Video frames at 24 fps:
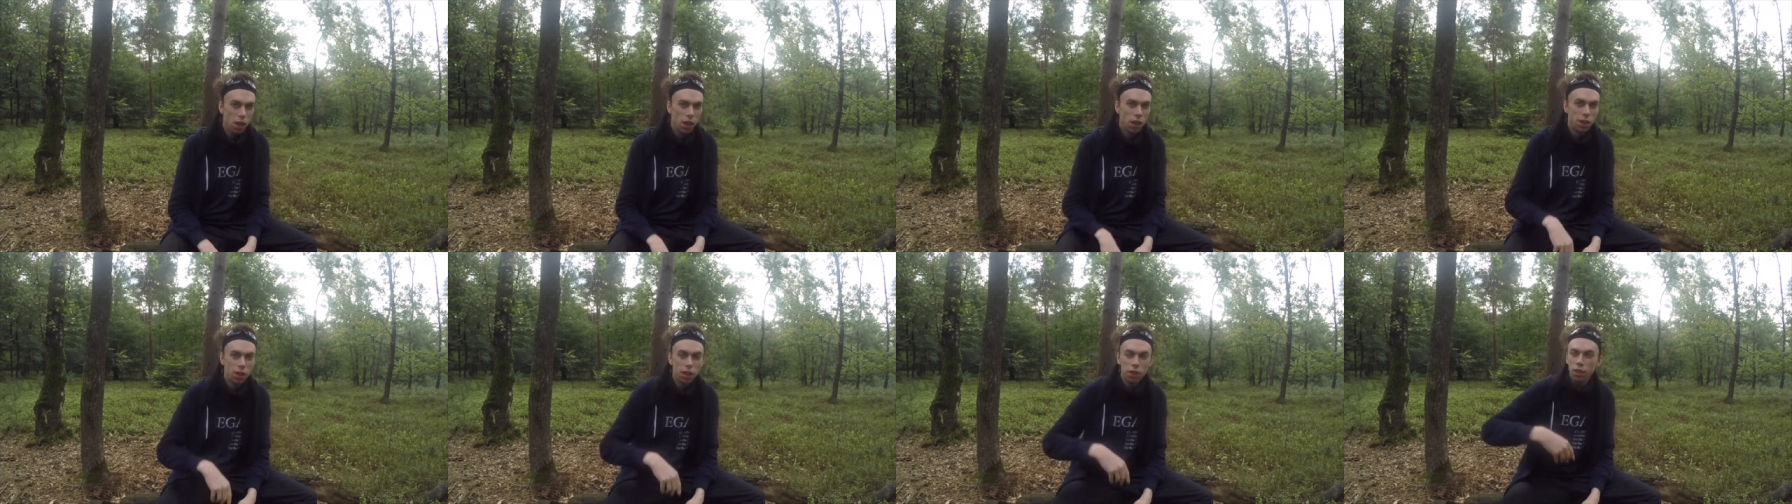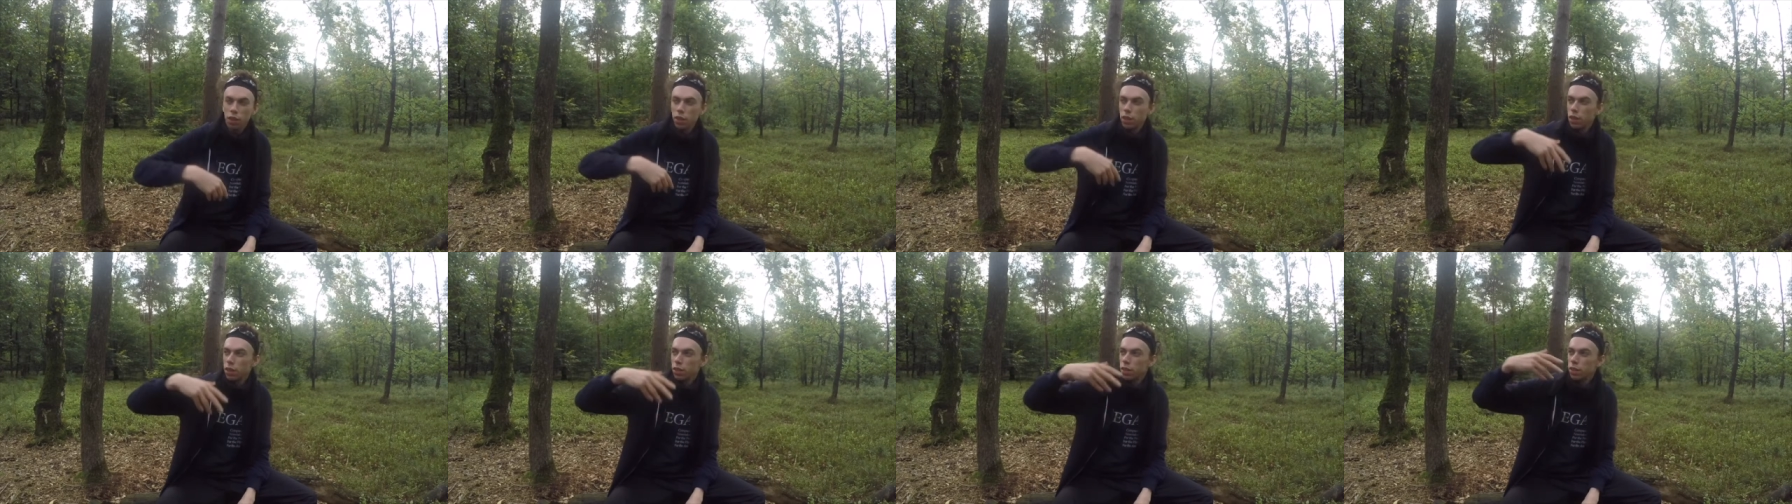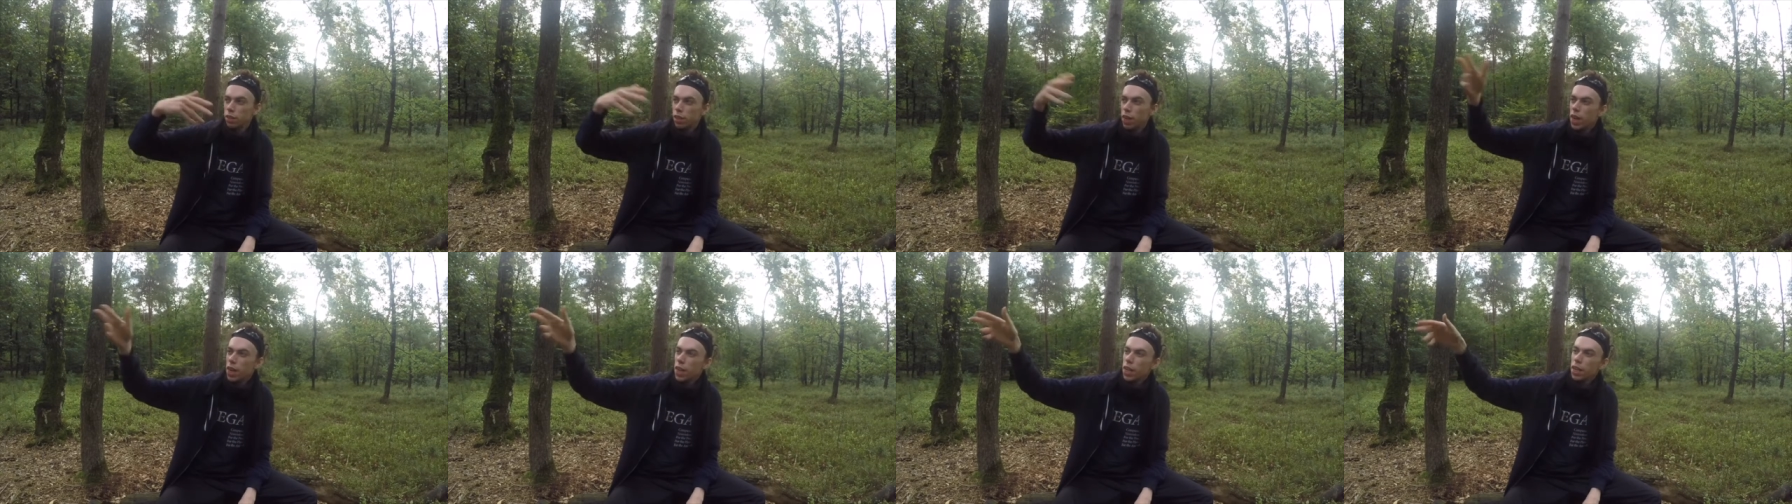and that I can
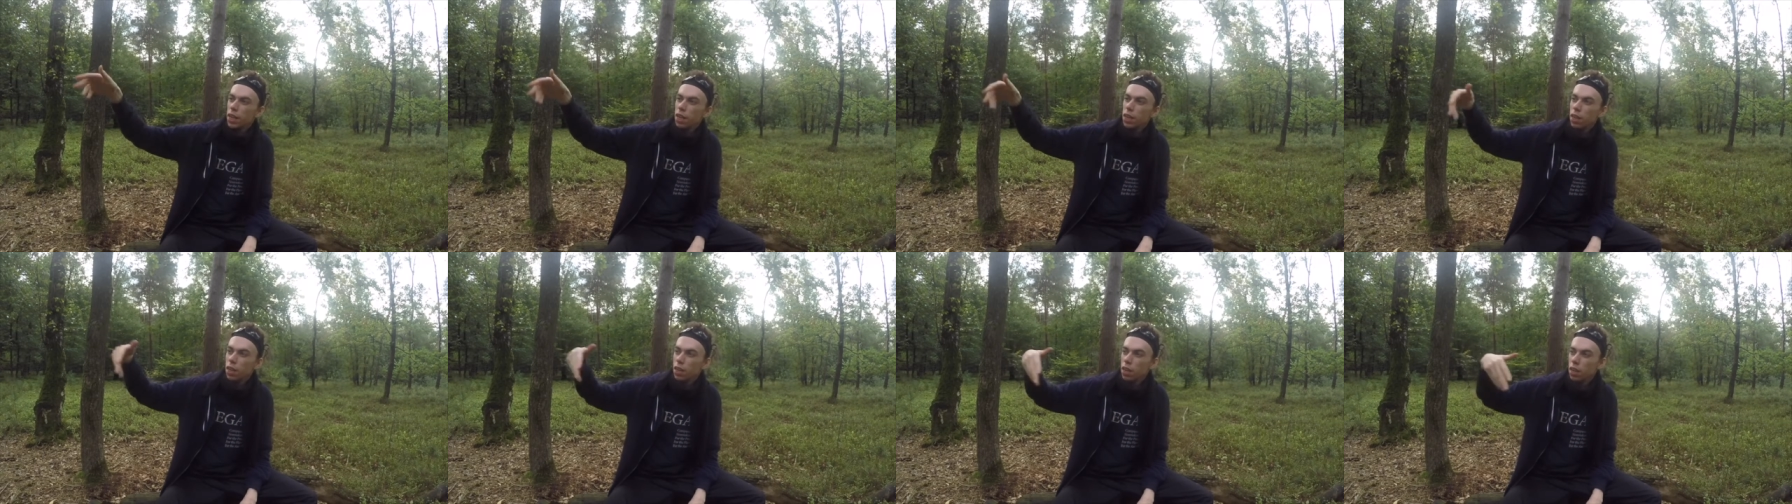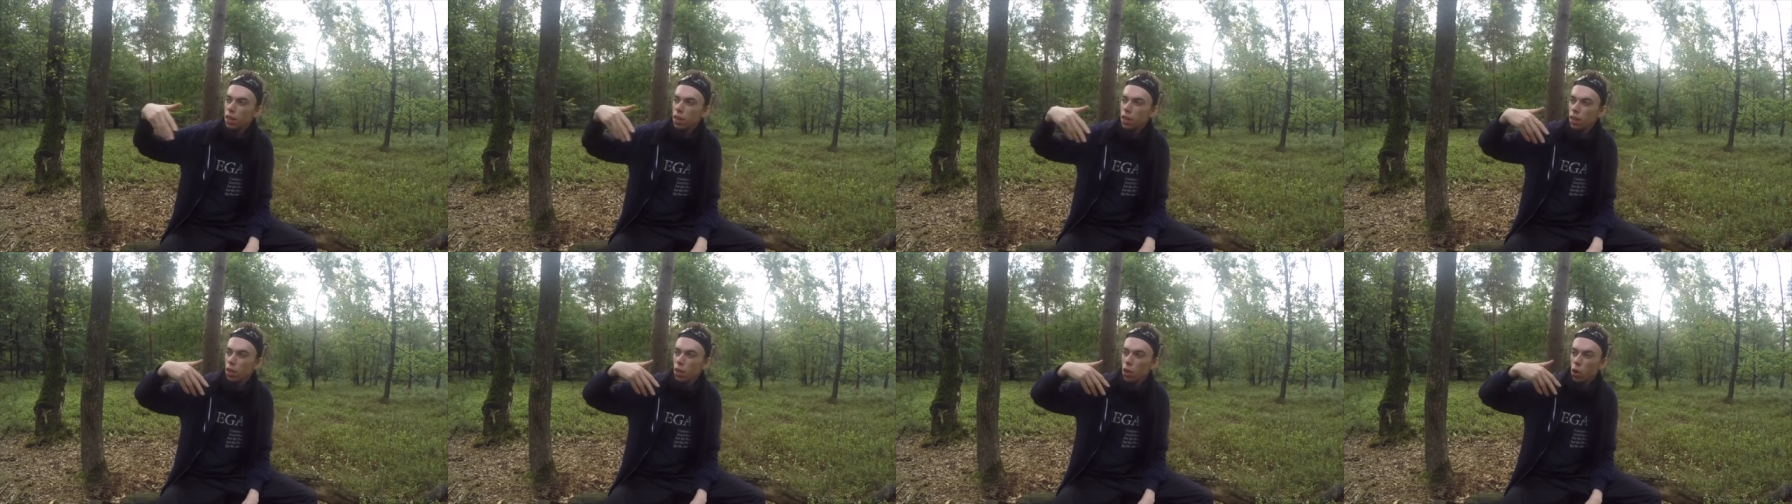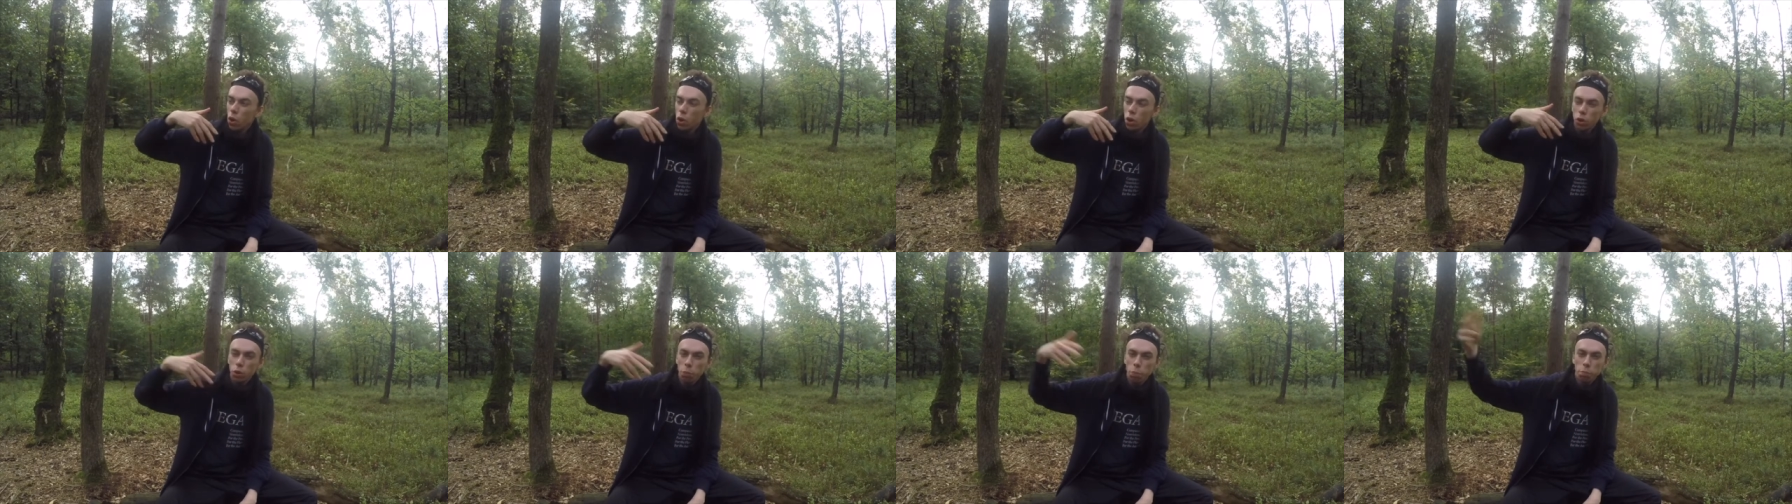deny
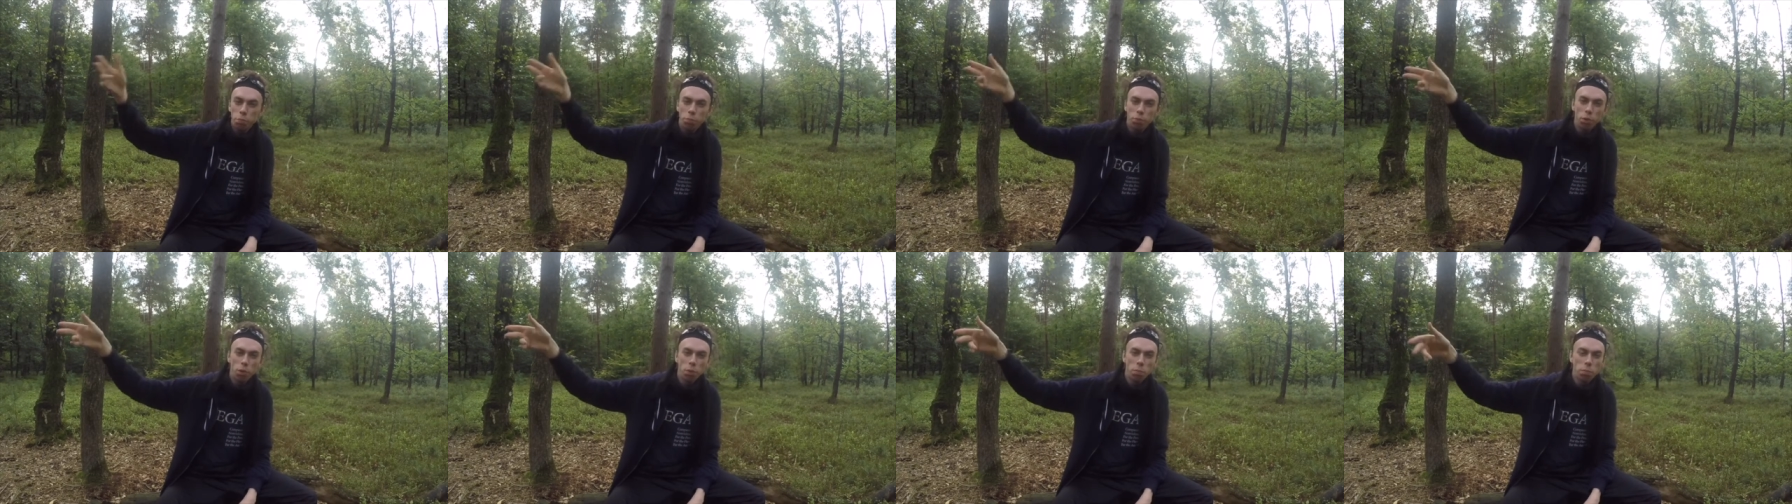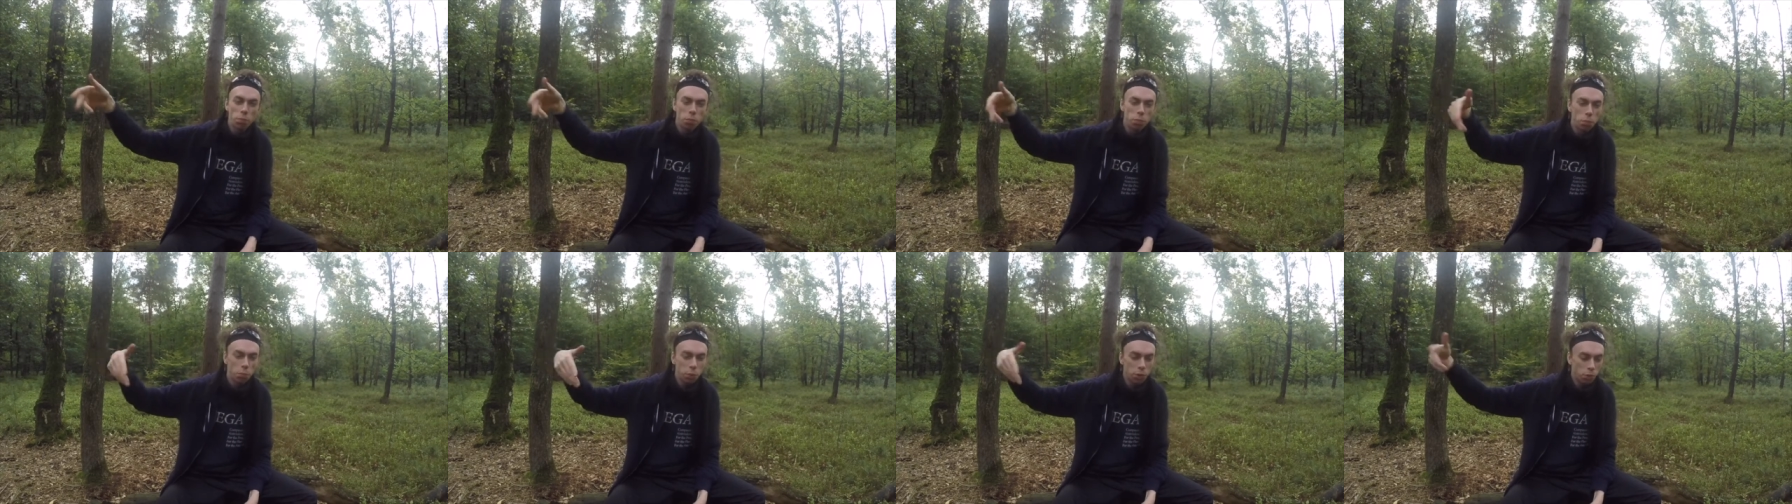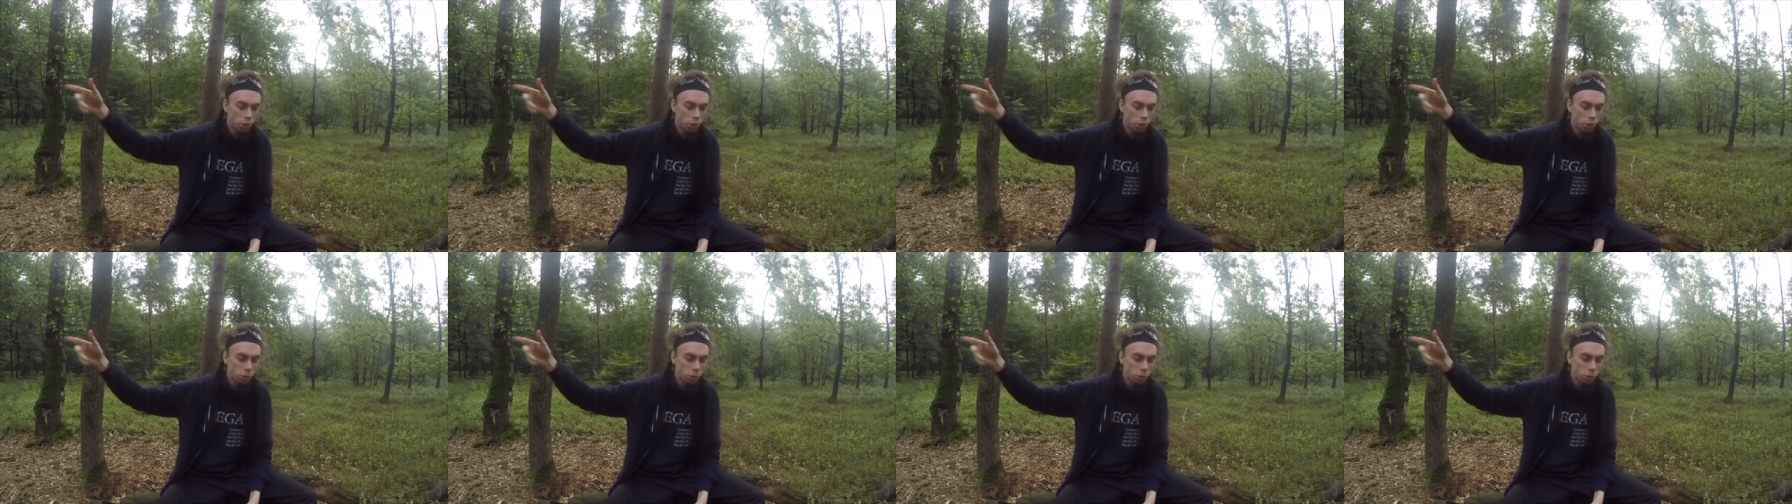all the problems of